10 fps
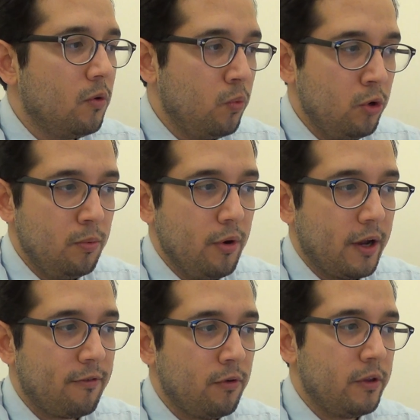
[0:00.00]

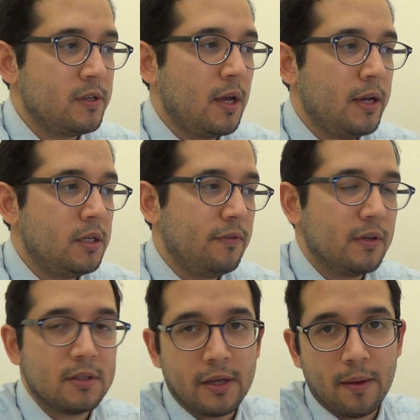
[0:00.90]
rubric for the
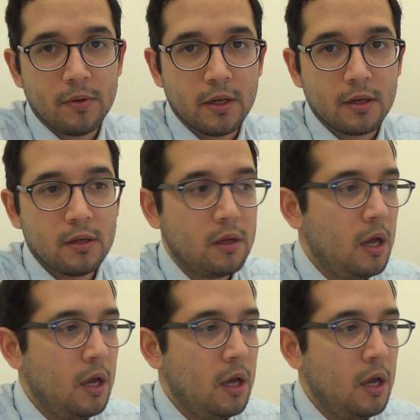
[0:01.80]
scientific skeptic.